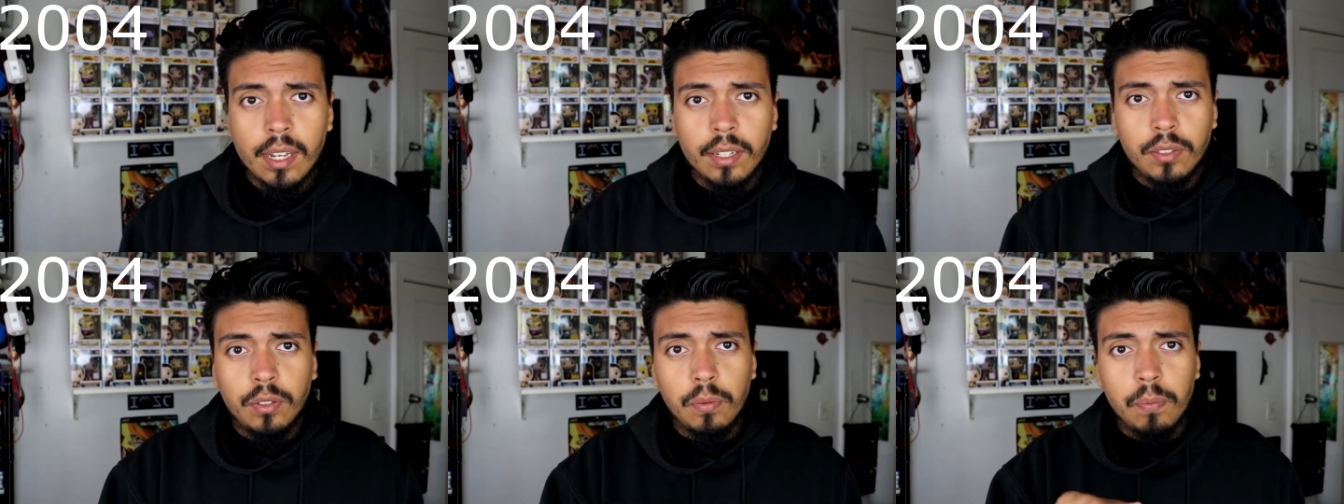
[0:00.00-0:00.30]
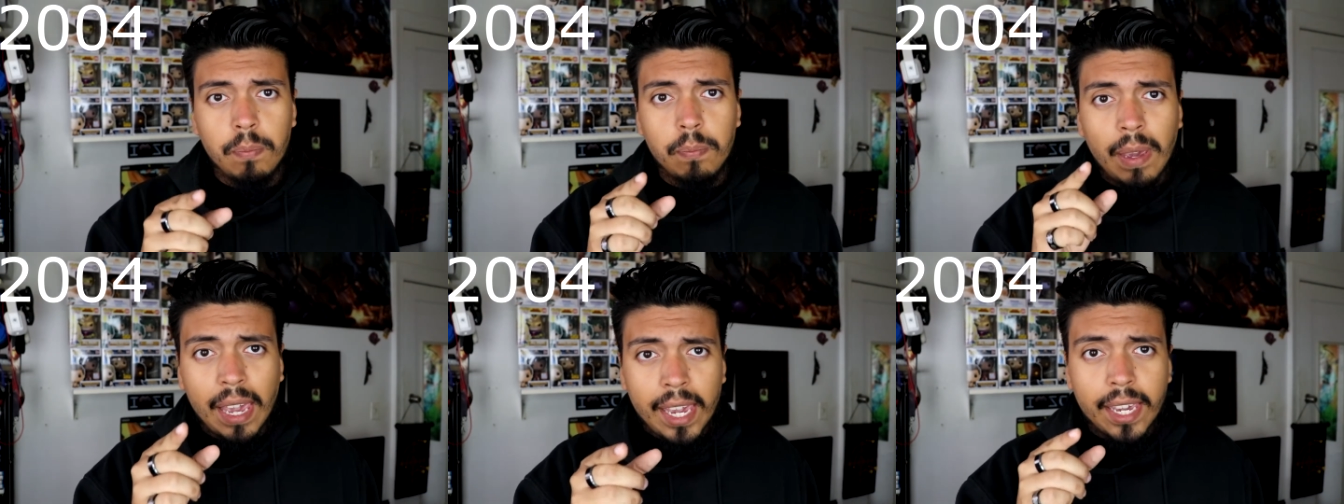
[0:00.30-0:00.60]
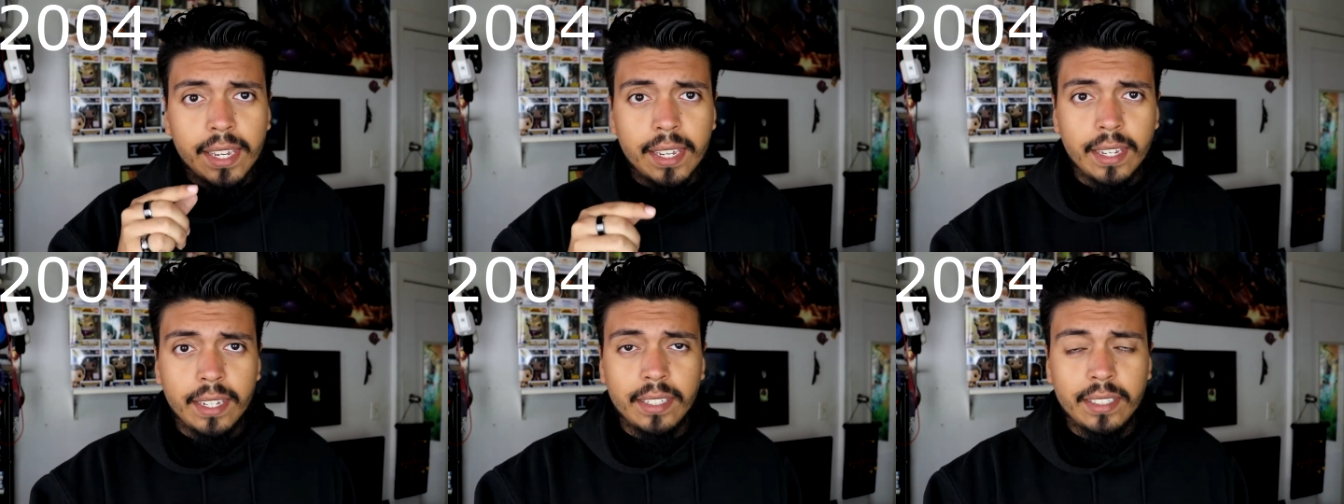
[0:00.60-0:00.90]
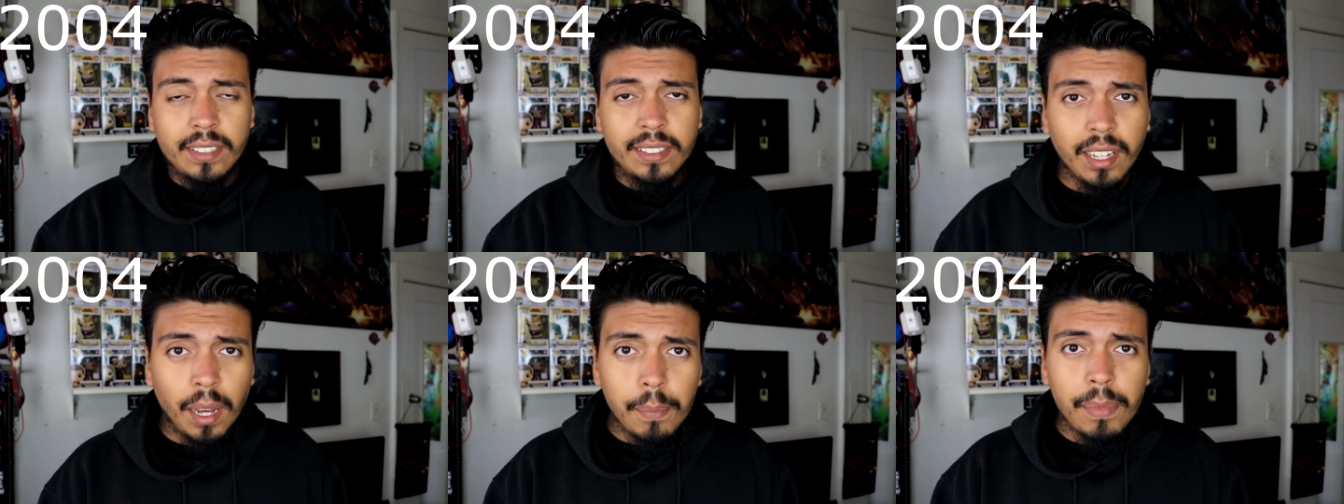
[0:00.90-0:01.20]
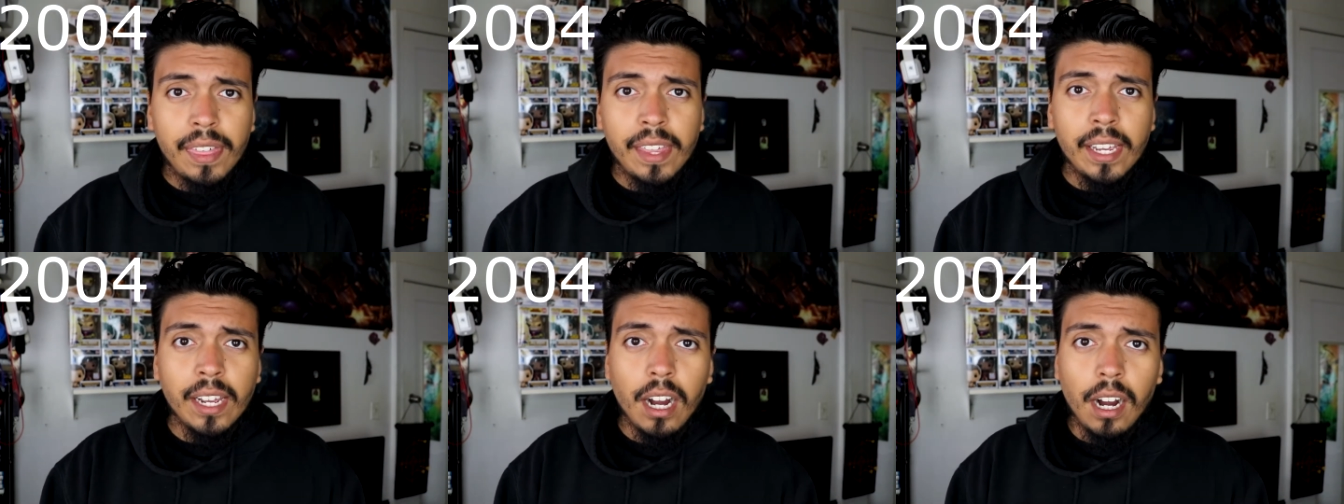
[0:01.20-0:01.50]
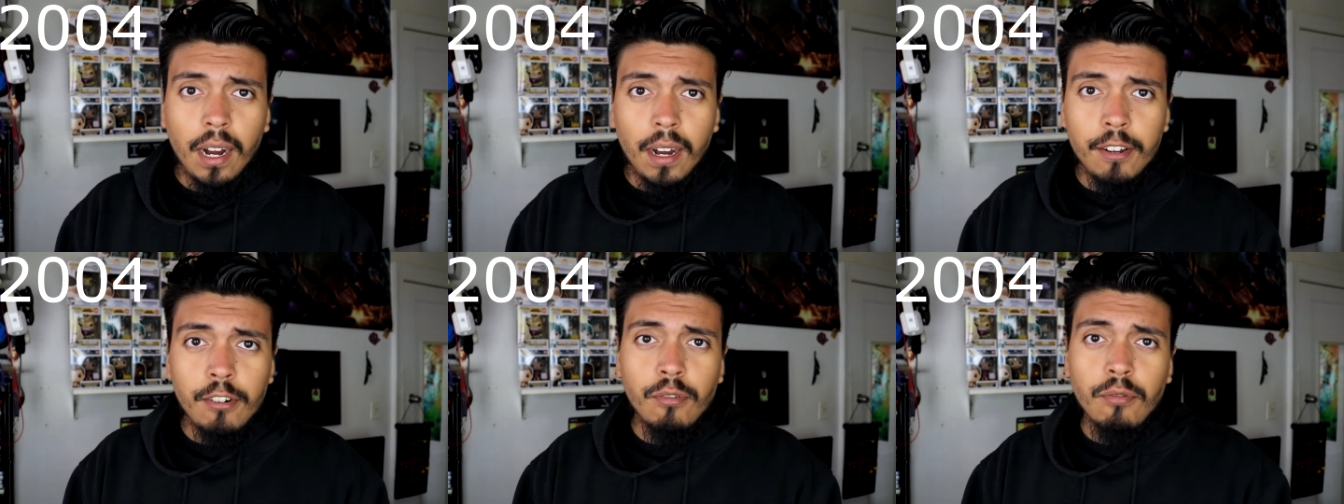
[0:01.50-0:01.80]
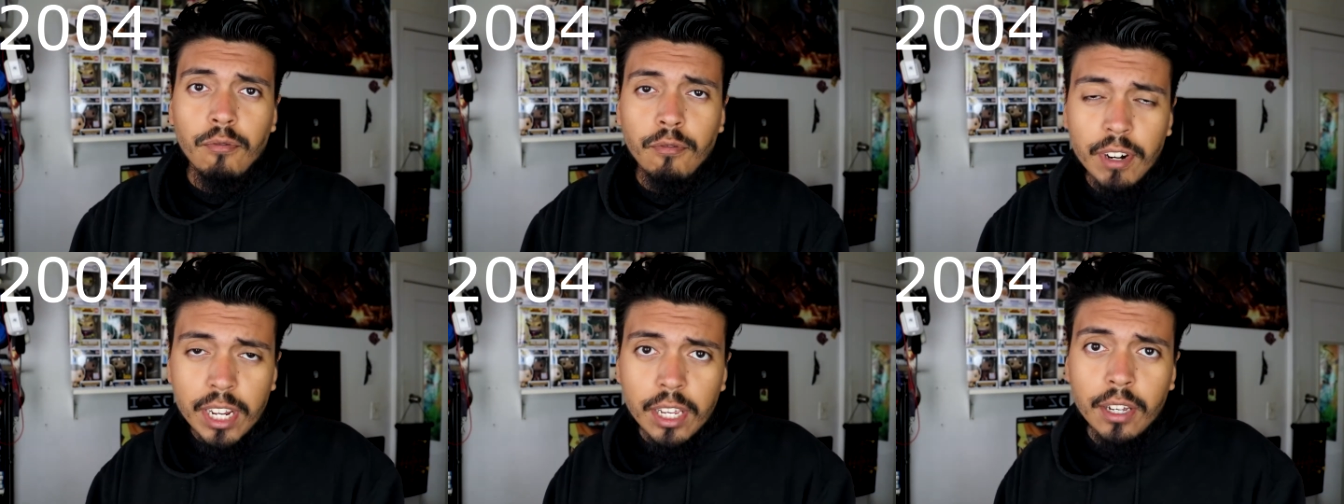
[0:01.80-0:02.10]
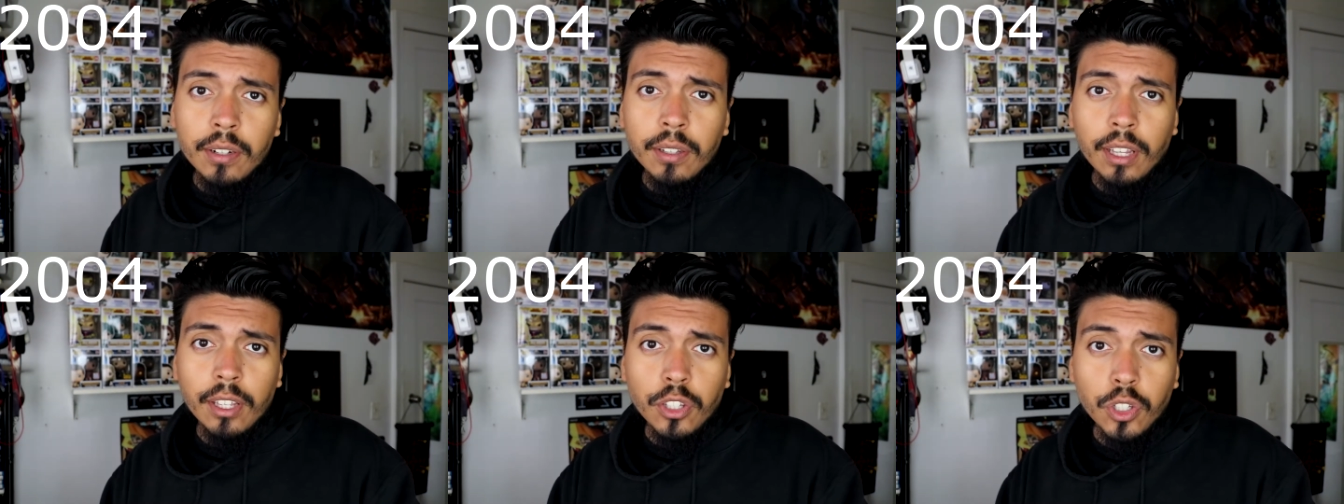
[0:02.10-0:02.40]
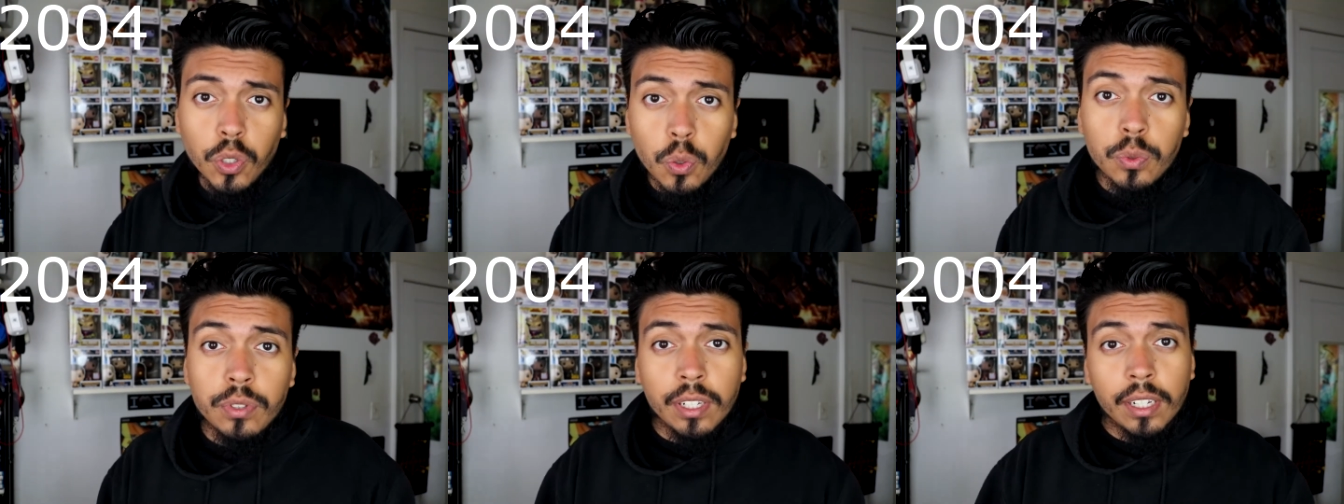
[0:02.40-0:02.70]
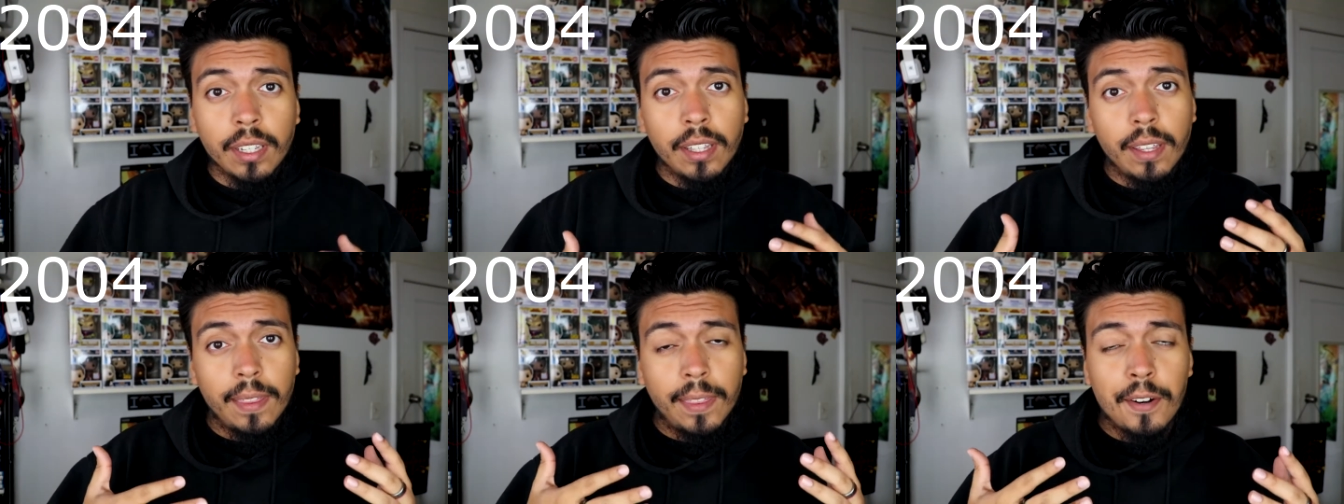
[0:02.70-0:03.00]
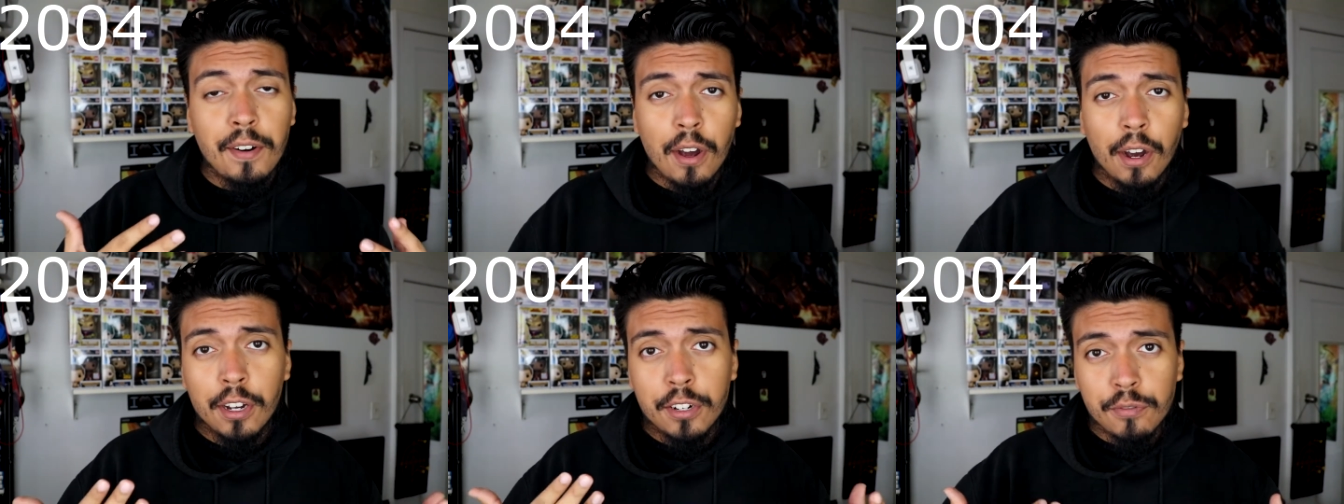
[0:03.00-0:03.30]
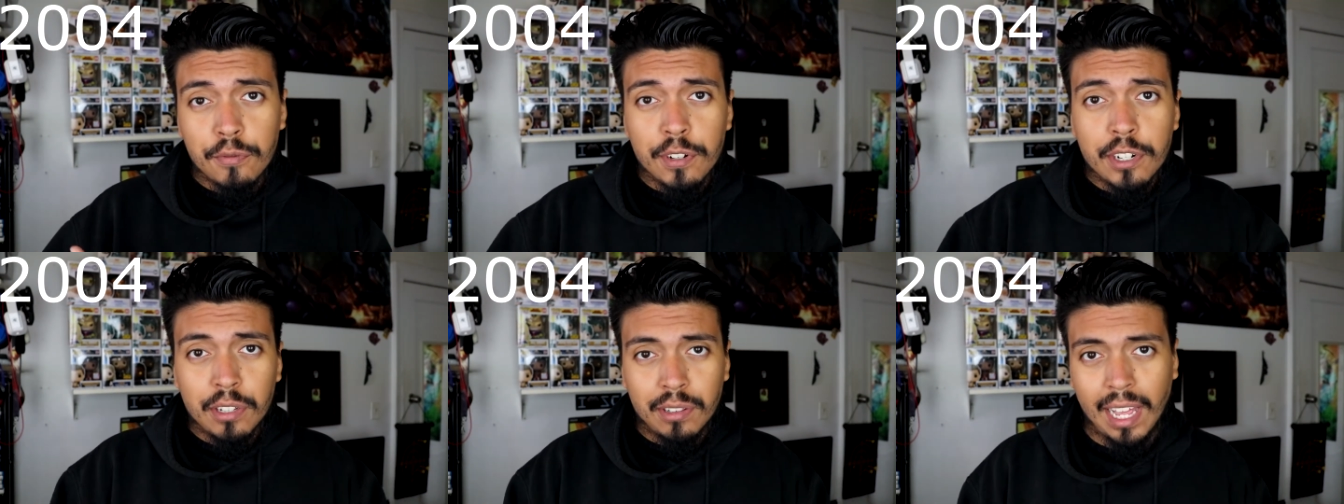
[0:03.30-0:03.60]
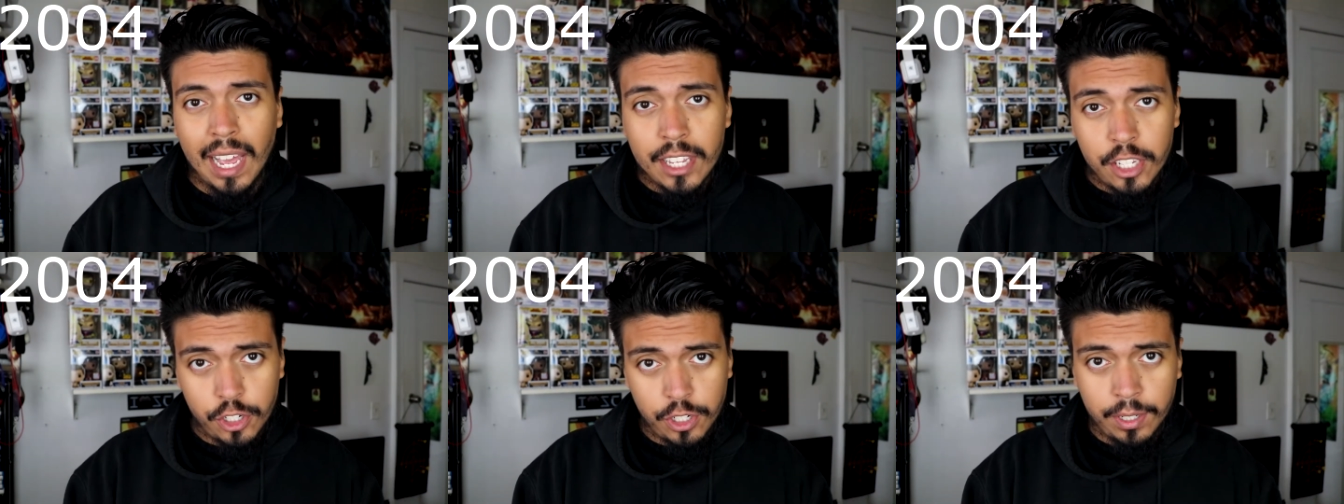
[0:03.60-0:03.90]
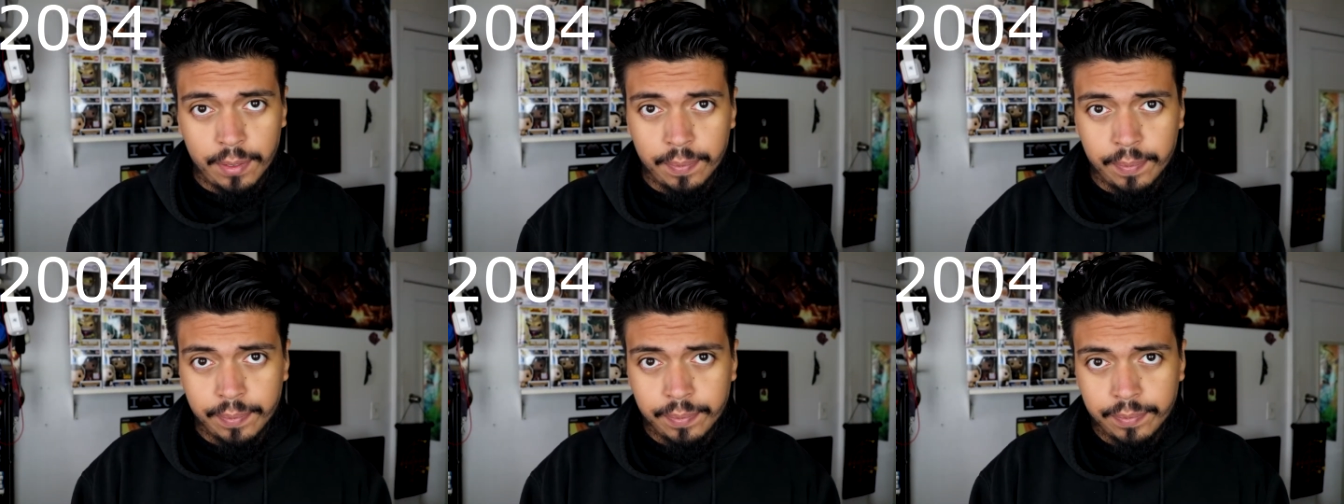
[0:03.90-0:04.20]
to make something Unreal using their Unreal Engine.